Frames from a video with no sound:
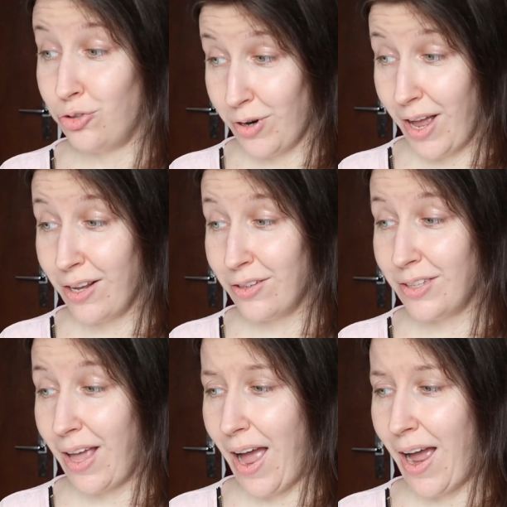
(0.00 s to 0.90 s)

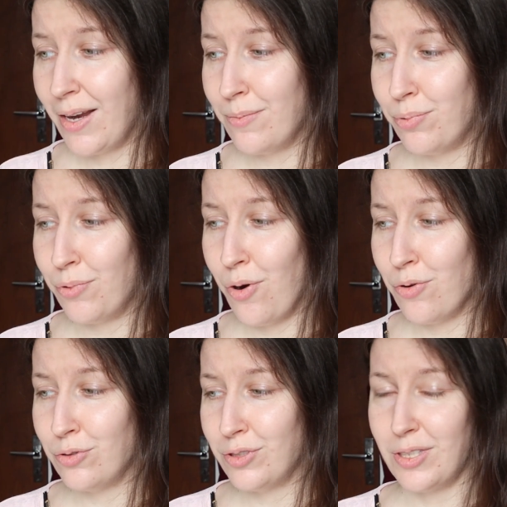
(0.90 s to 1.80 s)
dragon
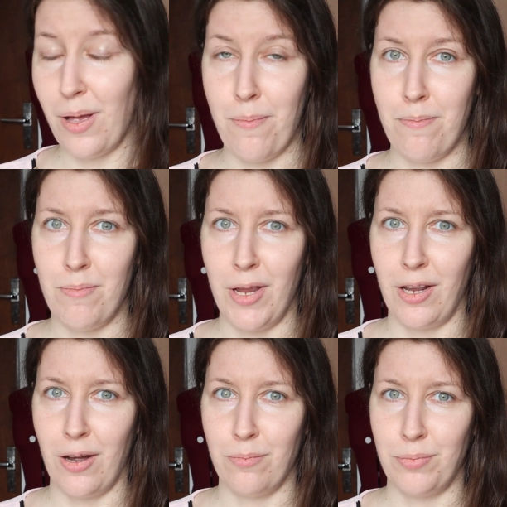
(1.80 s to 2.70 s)
eyebrows
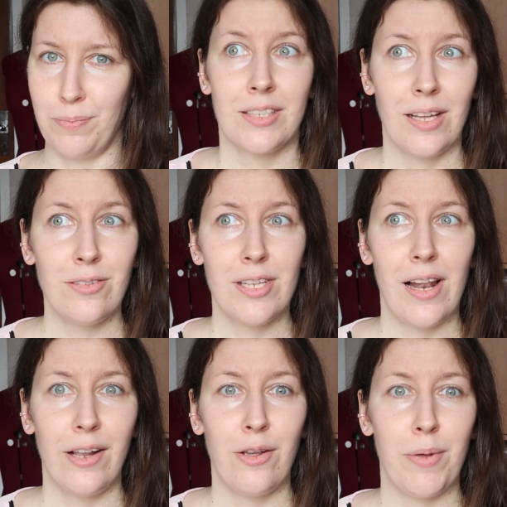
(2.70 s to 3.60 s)
makeup. Sounds
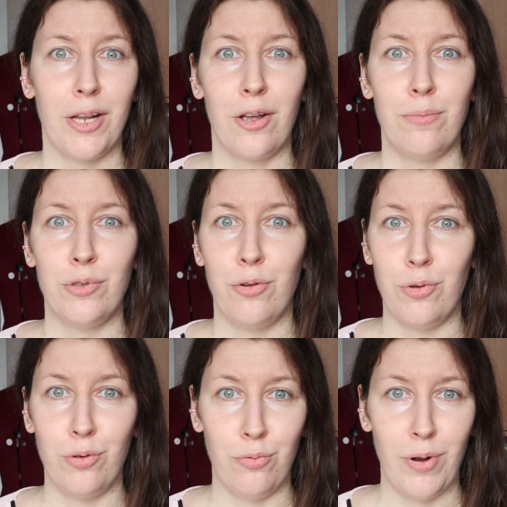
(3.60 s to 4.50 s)
like makeup you
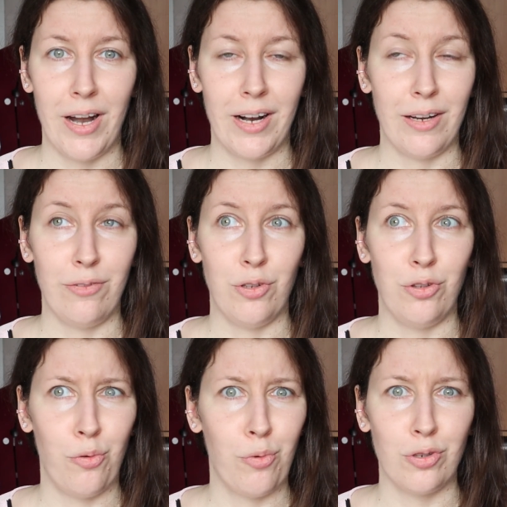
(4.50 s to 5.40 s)
would wear if you
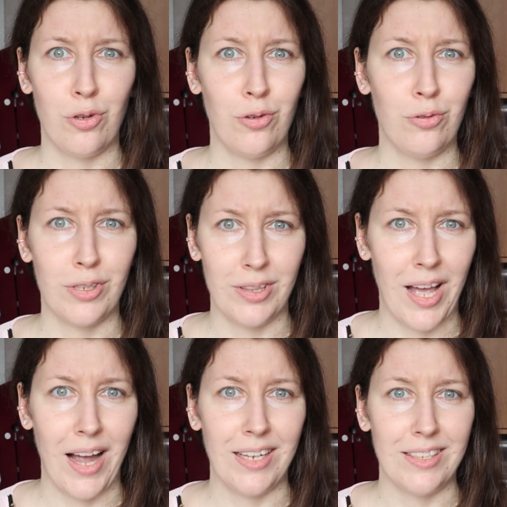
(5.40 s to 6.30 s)
don't want to look
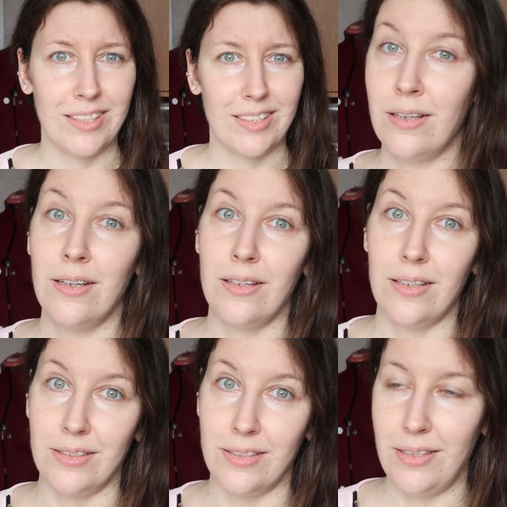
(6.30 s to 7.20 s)
nice.
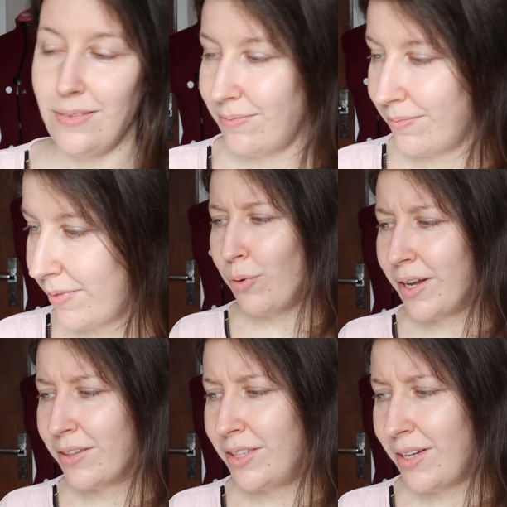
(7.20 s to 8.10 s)
Let's see.
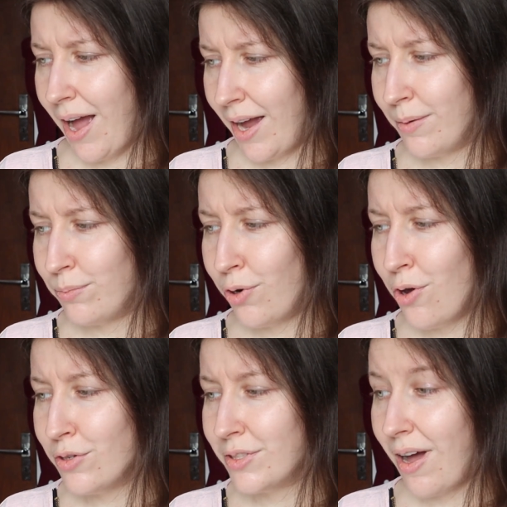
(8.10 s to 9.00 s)
Where the
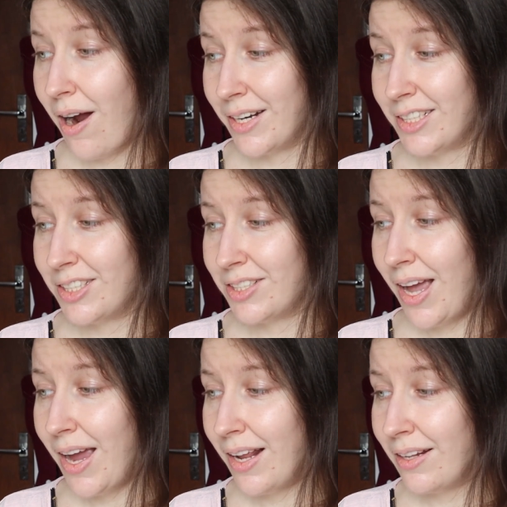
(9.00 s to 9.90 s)
eyebrows are
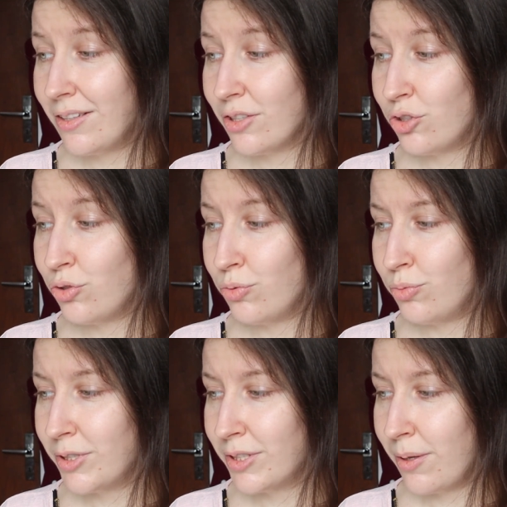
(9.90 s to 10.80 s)
styled to
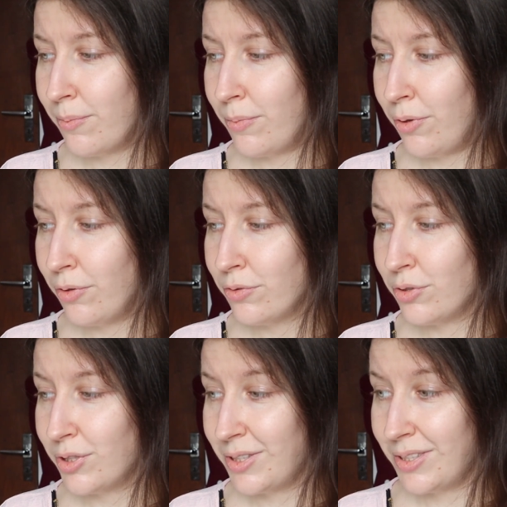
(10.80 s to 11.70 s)
resemble
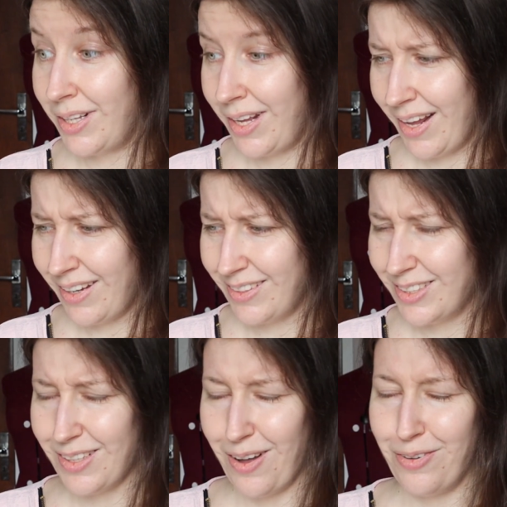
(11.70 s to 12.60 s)
the
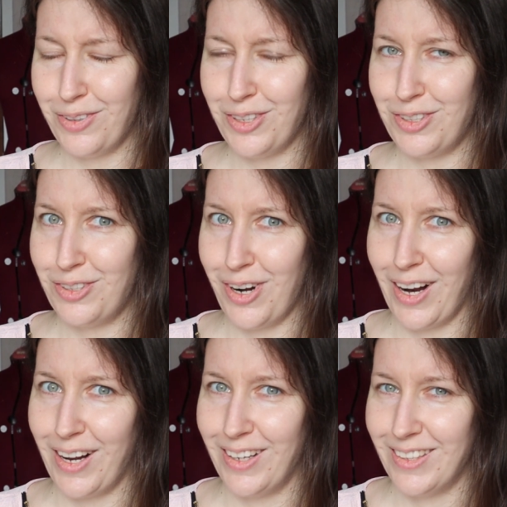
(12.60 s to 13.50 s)
scales of the
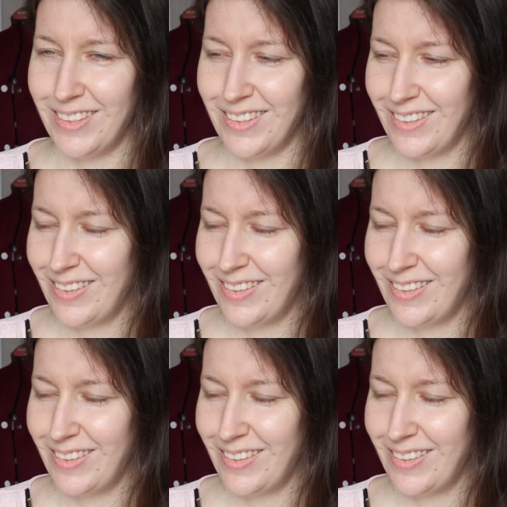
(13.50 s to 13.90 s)
dragon.